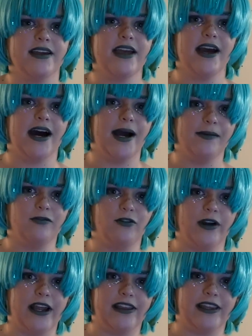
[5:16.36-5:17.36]
yeah, I'm
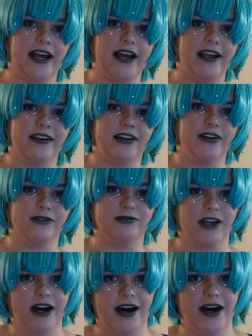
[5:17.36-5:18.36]
free at that, you know,
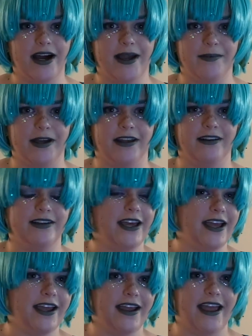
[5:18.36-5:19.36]
time and
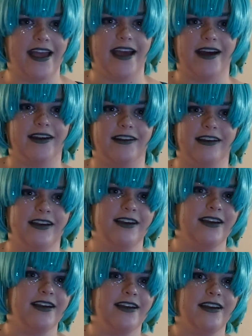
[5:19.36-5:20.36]
day, and
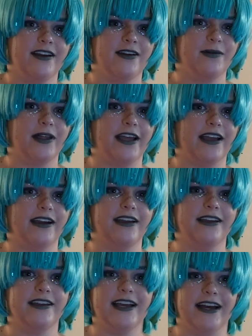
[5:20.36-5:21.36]
be like,
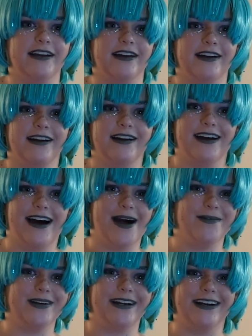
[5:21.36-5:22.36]
yeah,
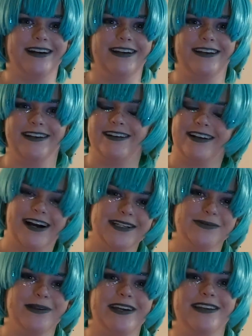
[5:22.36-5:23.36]
I'm gonna
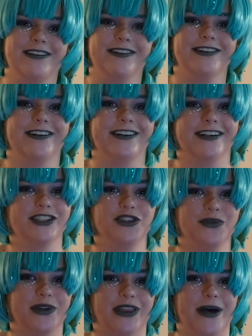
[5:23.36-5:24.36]
cosplay and do a
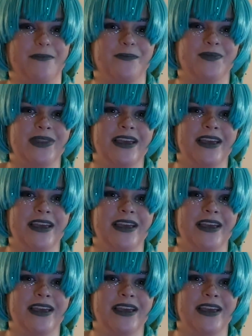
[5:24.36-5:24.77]
shoot with them.